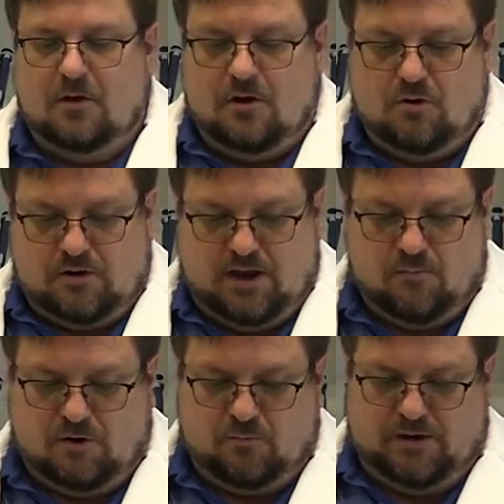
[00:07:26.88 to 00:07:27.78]
Okay,
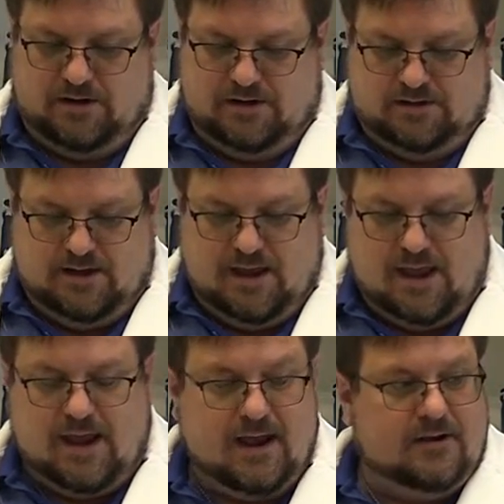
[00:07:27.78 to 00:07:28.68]
what do we need to
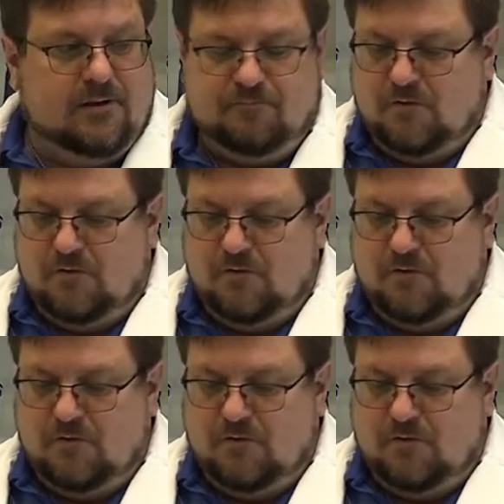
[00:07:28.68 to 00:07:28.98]
add?